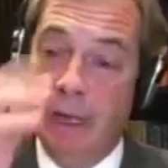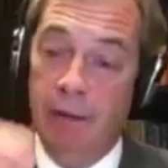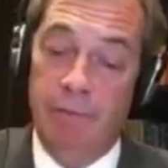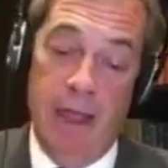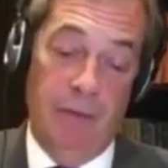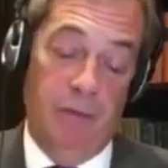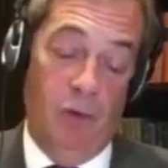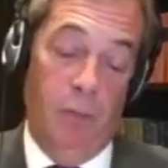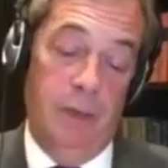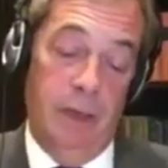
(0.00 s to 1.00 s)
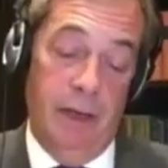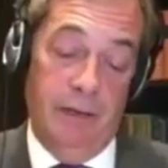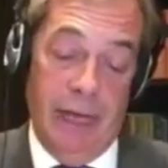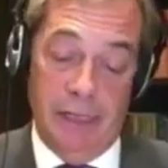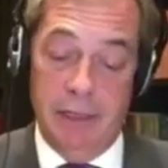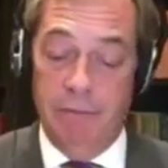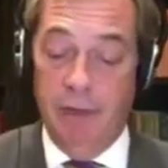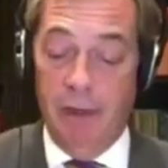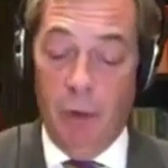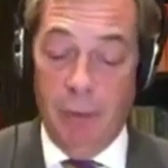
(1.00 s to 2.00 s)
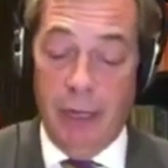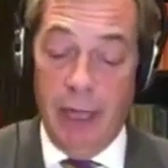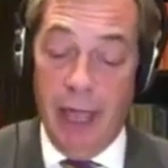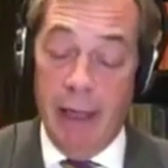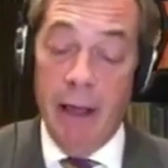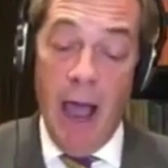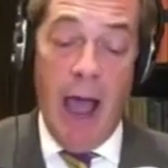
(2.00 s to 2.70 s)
in the form of an exit fee? What are we going to hear?